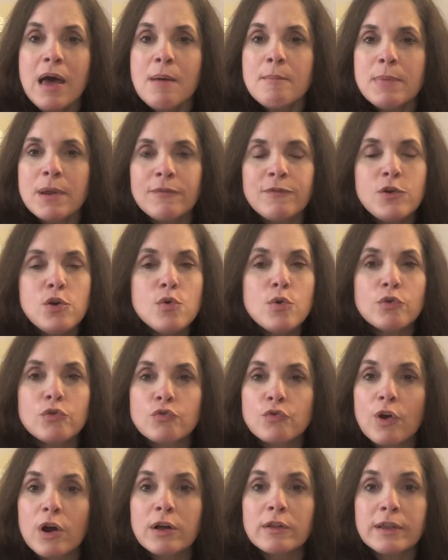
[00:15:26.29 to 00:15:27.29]
but if you are
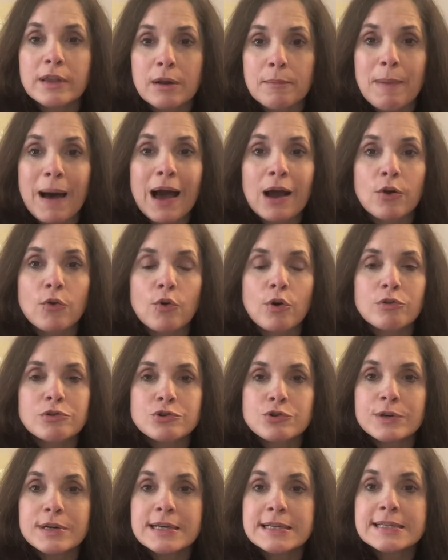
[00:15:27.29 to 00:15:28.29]
struggling to buy
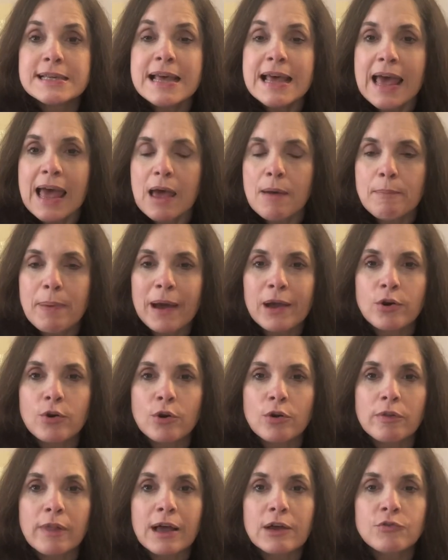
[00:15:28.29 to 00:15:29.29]
groceries and pay your
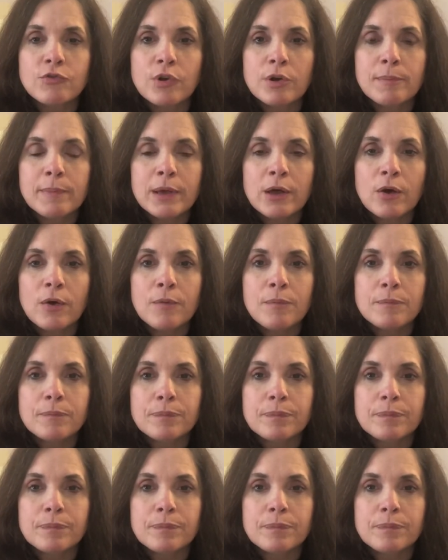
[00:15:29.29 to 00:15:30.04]
electric bill,